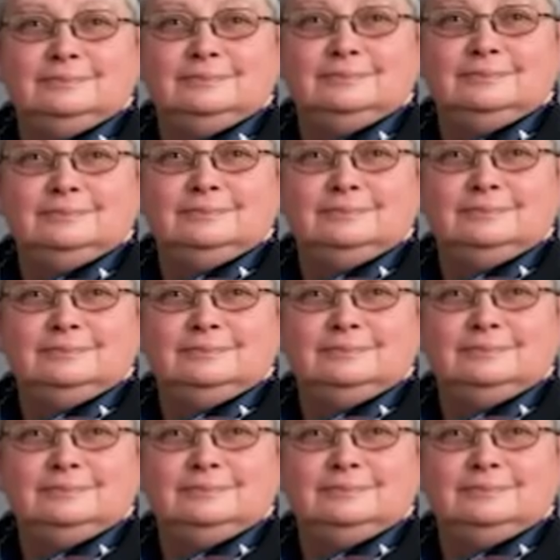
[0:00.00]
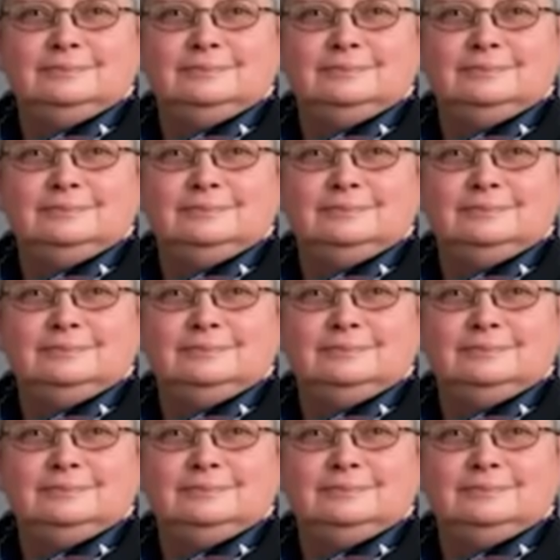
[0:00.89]

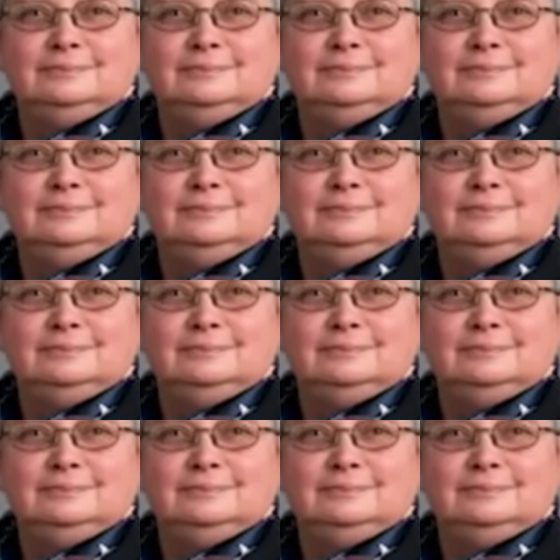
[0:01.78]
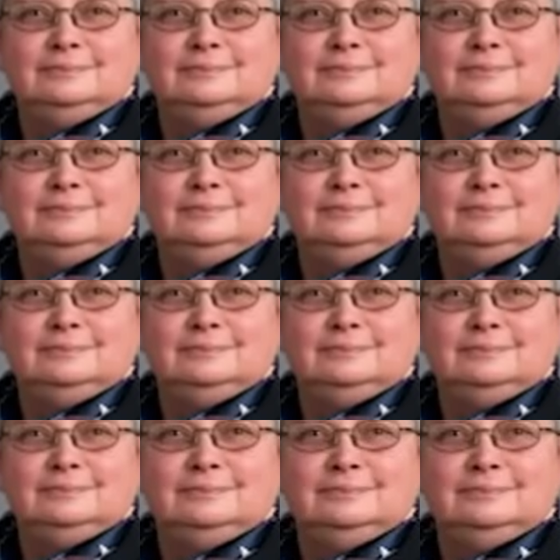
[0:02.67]

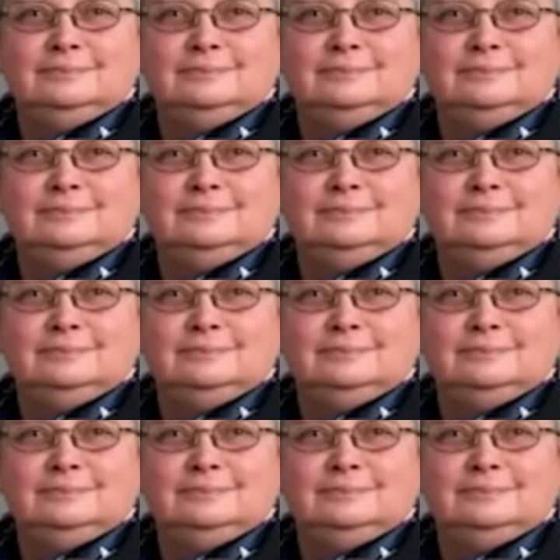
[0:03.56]
This person isn't speaking.